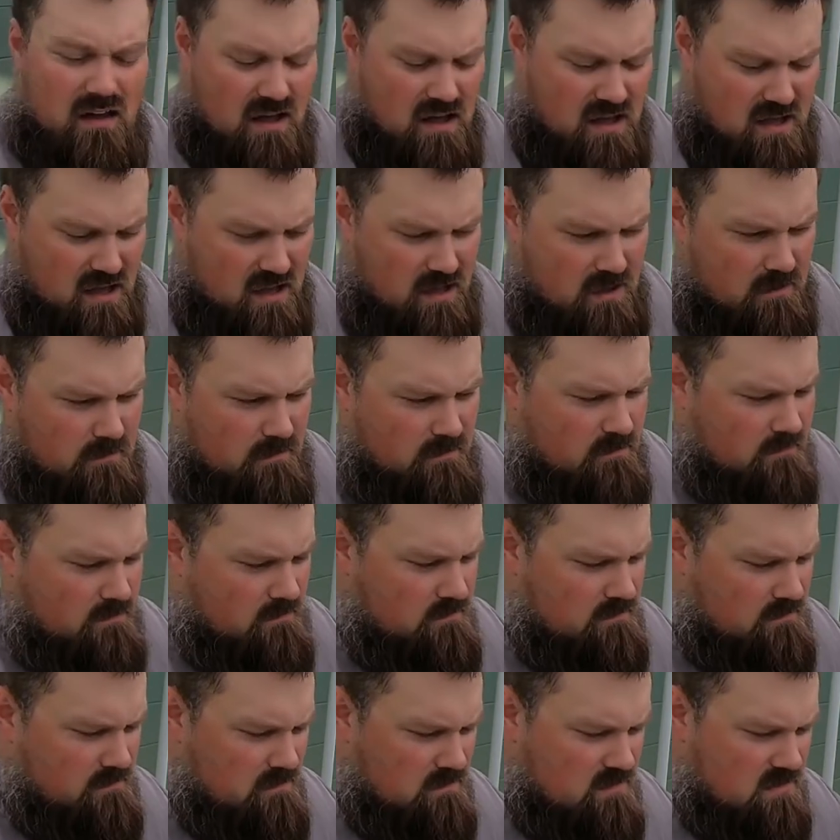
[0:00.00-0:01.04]
Um,
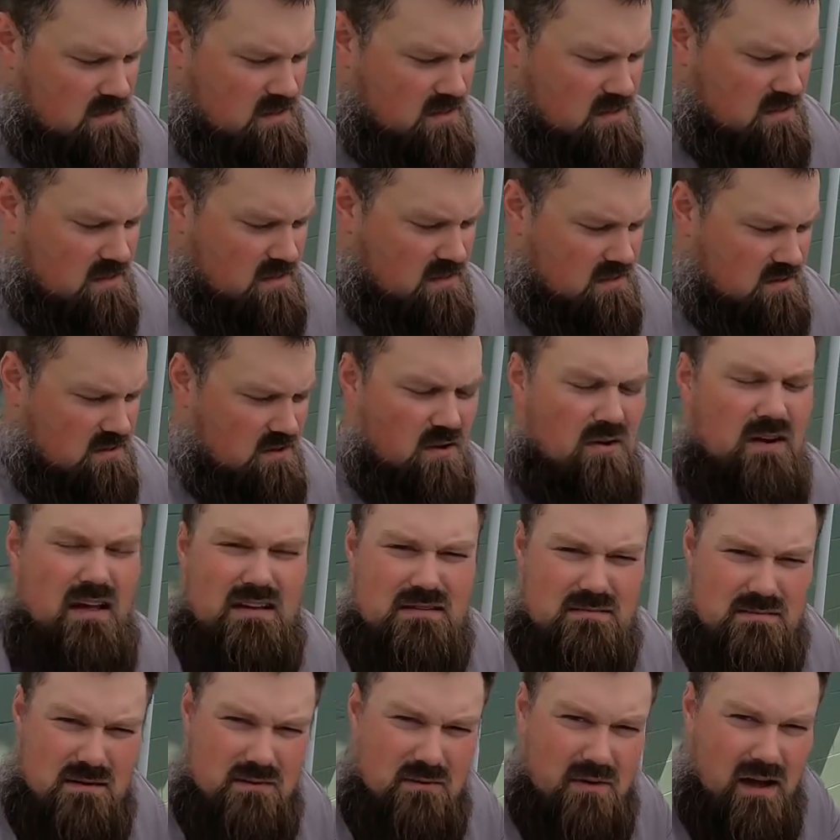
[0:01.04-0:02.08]
don't
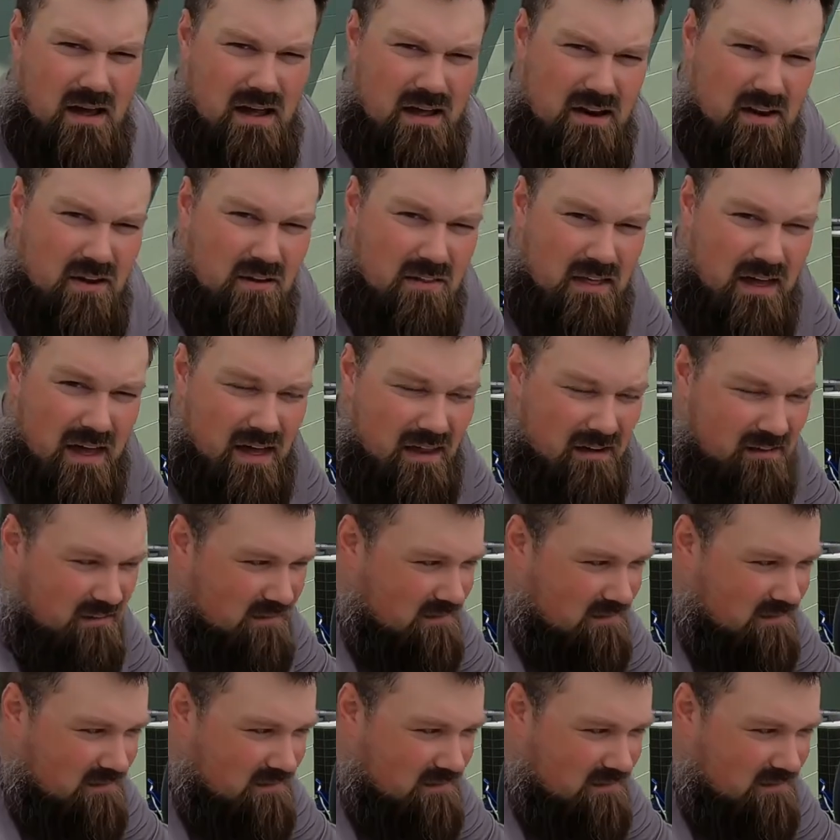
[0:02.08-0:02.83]
ask me why I know that.